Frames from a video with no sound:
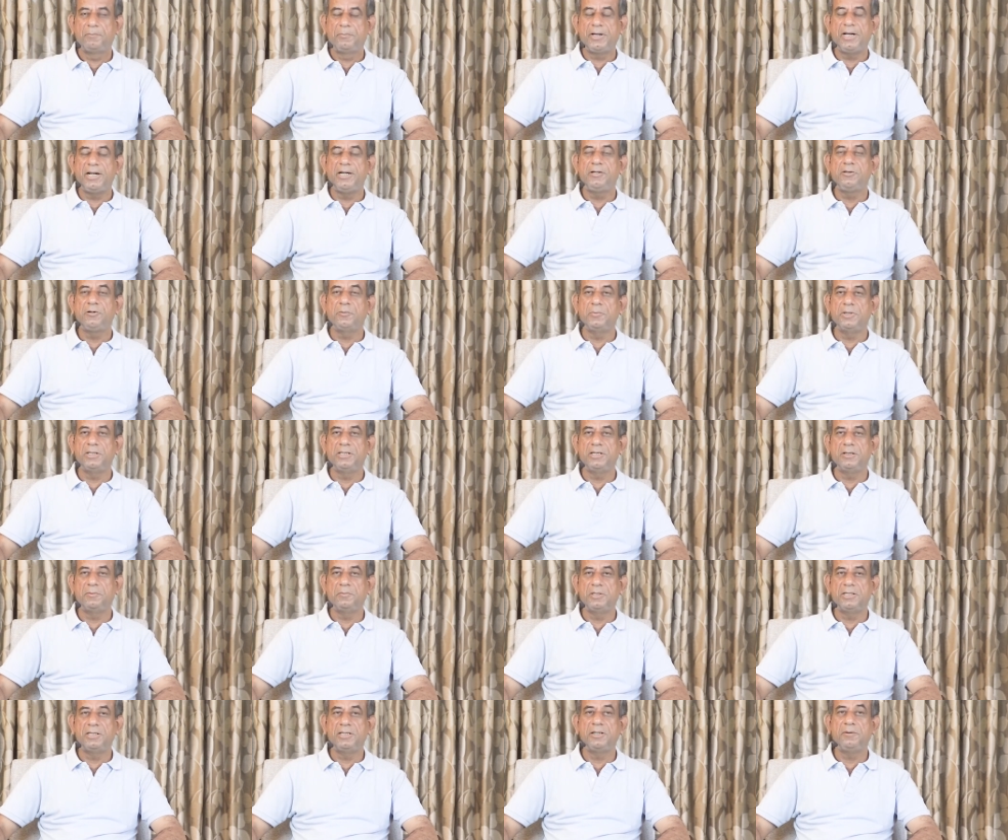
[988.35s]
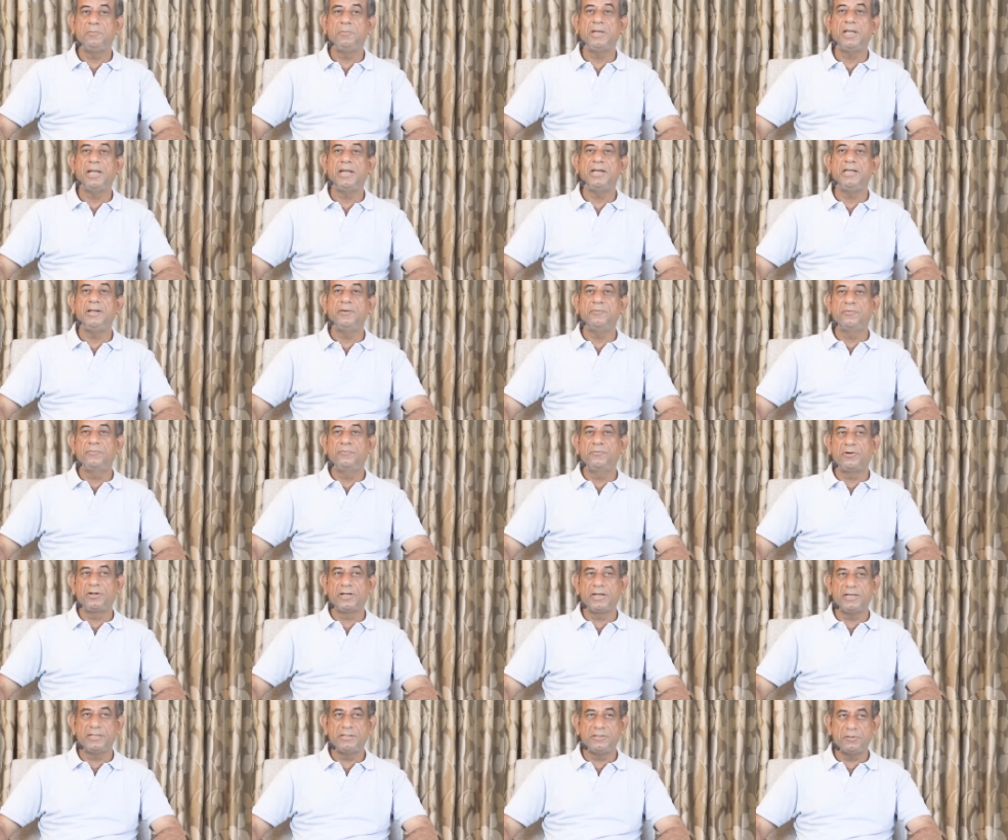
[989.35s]
prayed to mother, mother, may I never
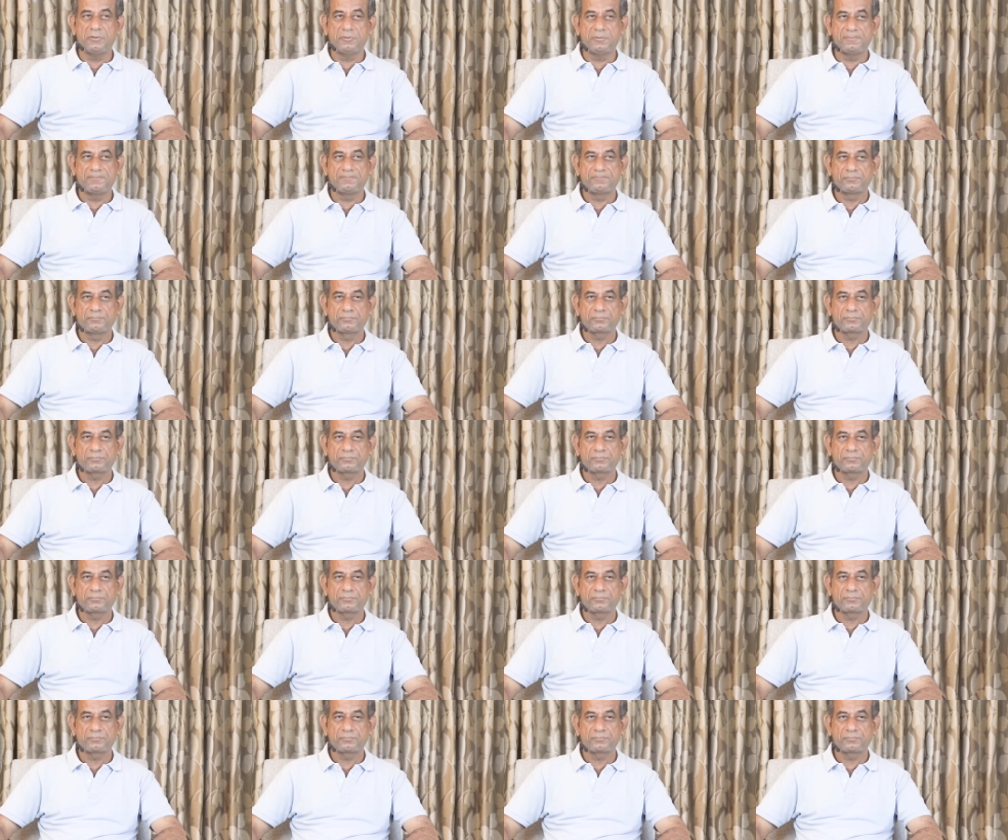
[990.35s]
forget you.